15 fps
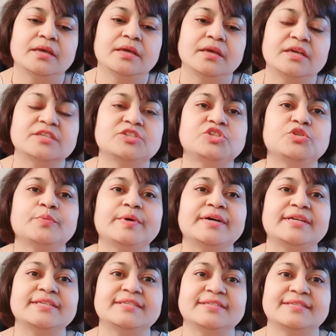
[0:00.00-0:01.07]
is
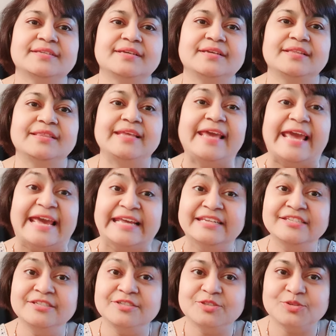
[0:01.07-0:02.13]
towards the
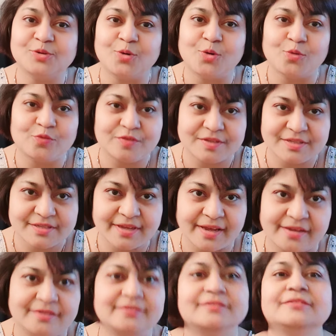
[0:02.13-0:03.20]
end of its
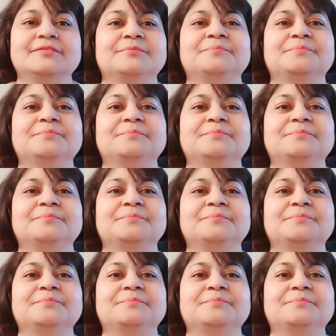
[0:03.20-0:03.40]
cycle,